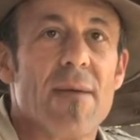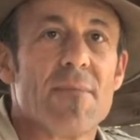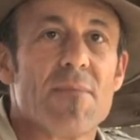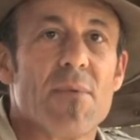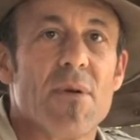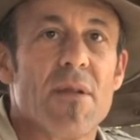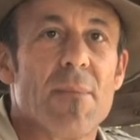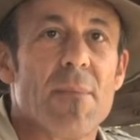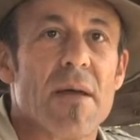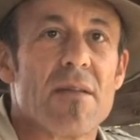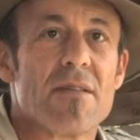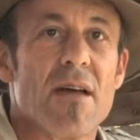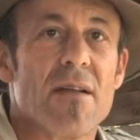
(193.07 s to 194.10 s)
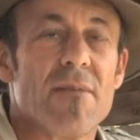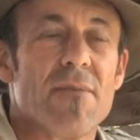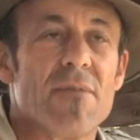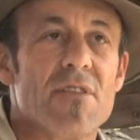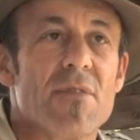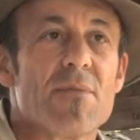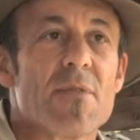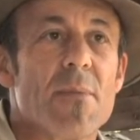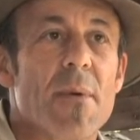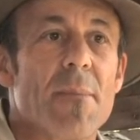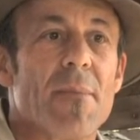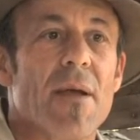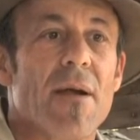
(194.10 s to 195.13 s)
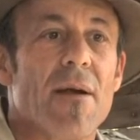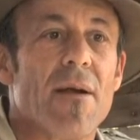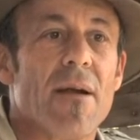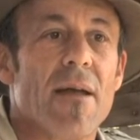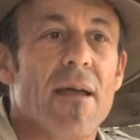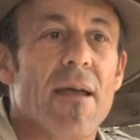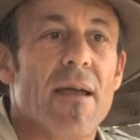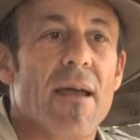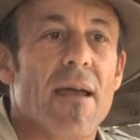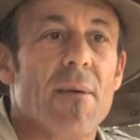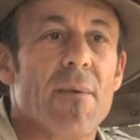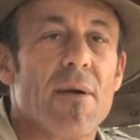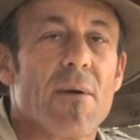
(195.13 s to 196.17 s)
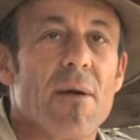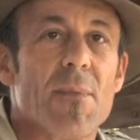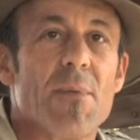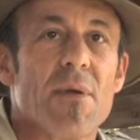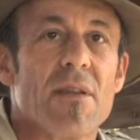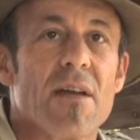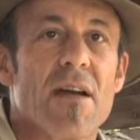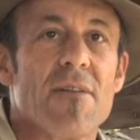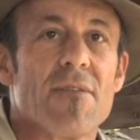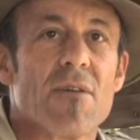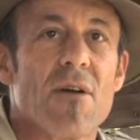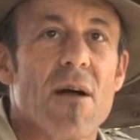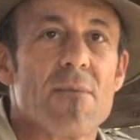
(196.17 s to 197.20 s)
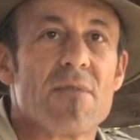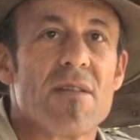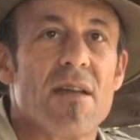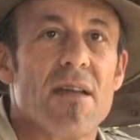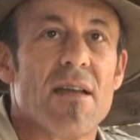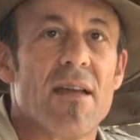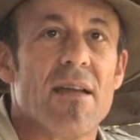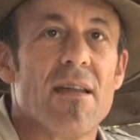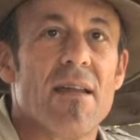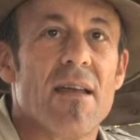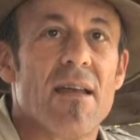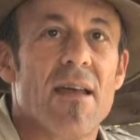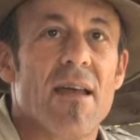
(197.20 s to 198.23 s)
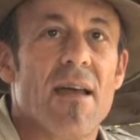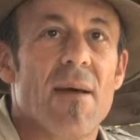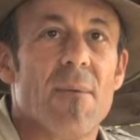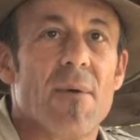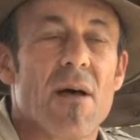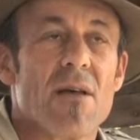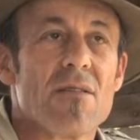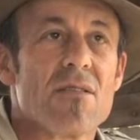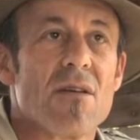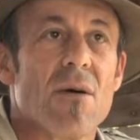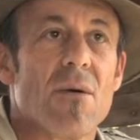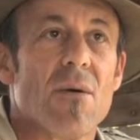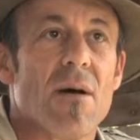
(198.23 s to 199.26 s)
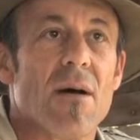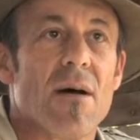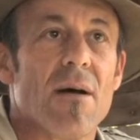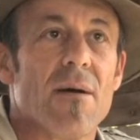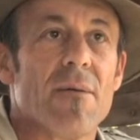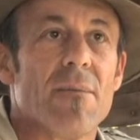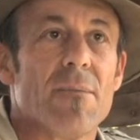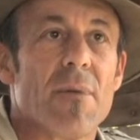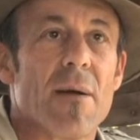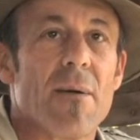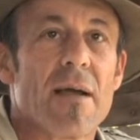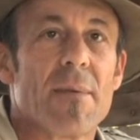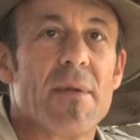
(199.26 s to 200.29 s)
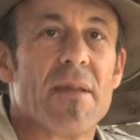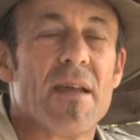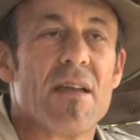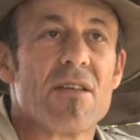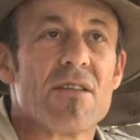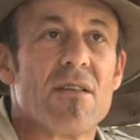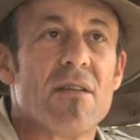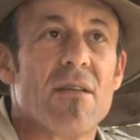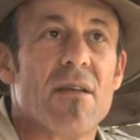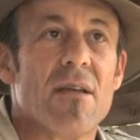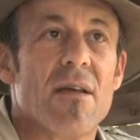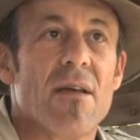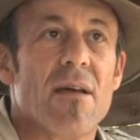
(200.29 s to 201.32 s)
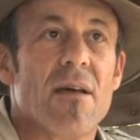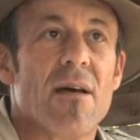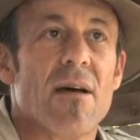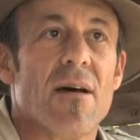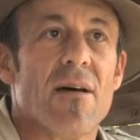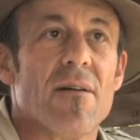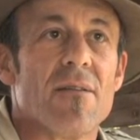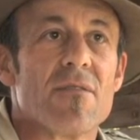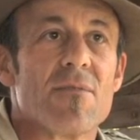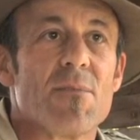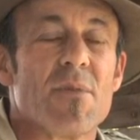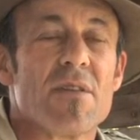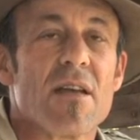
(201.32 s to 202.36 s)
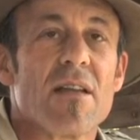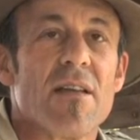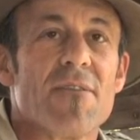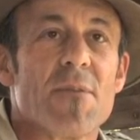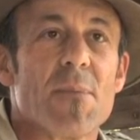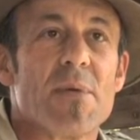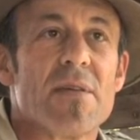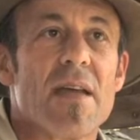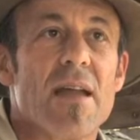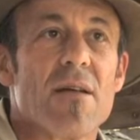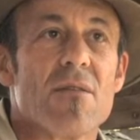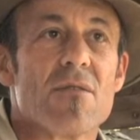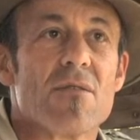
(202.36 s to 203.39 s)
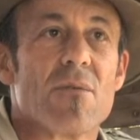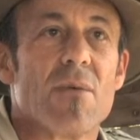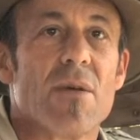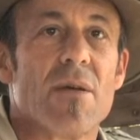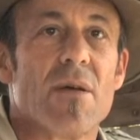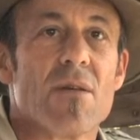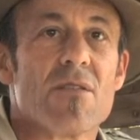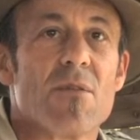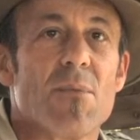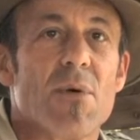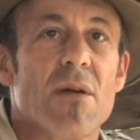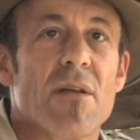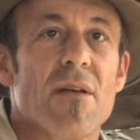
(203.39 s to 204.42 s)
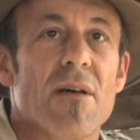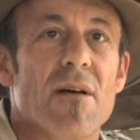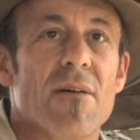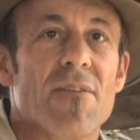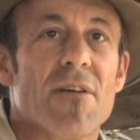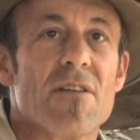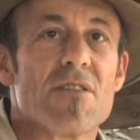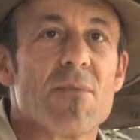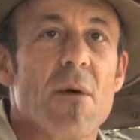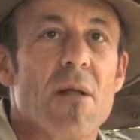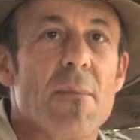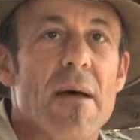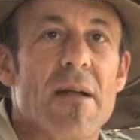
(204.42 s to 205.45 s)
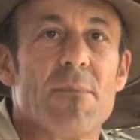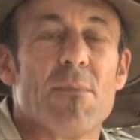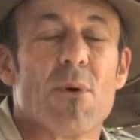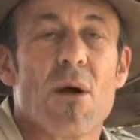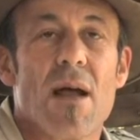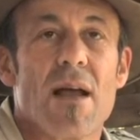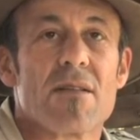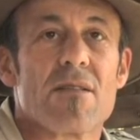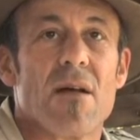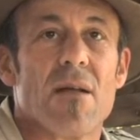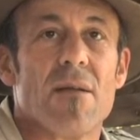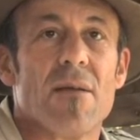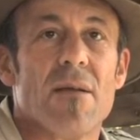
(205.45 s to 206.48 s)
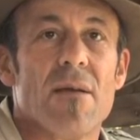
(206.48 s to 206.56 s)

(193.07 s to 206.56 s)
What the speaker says: I'm putting about a ton of gypsum up there, and we'd already put the cover crop seed in, and we also, by recommendation, particularly for potatoes, we also put a very small amount of borax on,